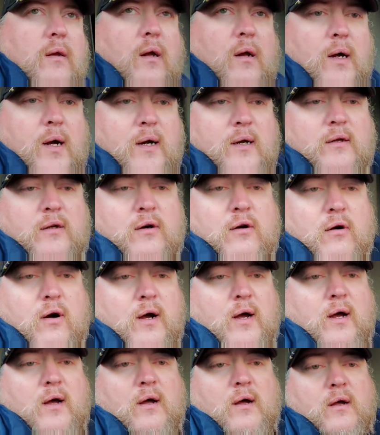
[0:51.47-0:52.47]
the latest
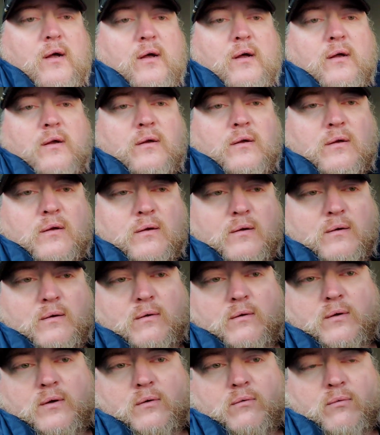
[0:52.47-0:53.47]
craze,
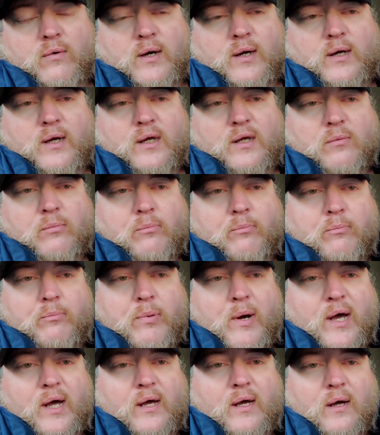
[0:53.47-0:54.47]
the Wendy's
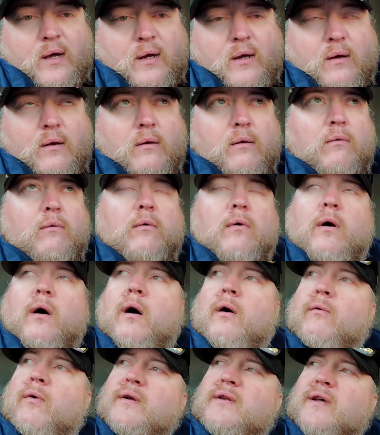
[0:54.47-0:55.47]
bacon.
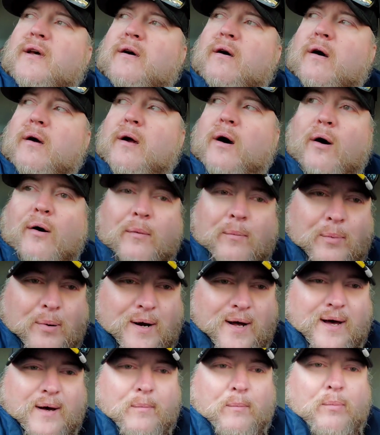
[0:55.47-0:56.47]
What's it called? Oh,
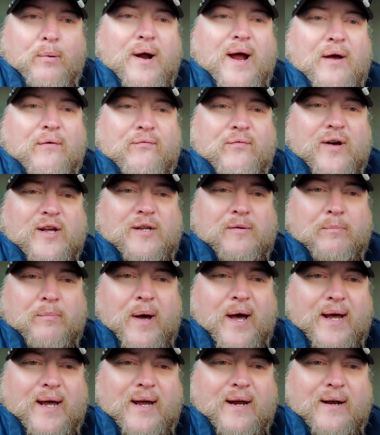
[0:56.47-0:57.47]
breakfast
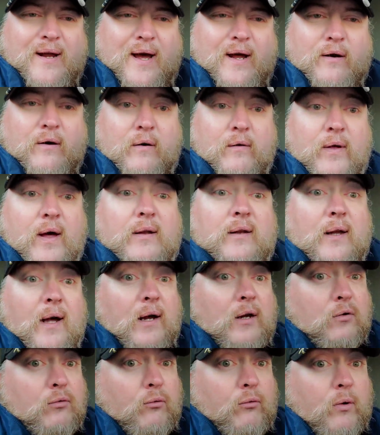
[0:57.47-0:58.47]
baconator. That
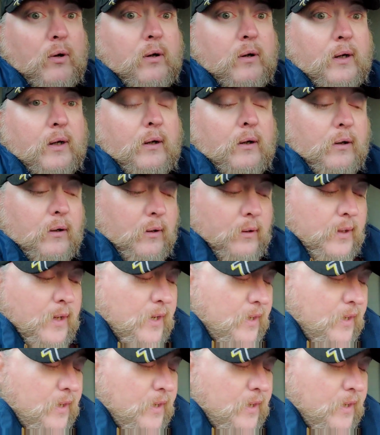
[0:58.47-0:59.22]
thing's really good.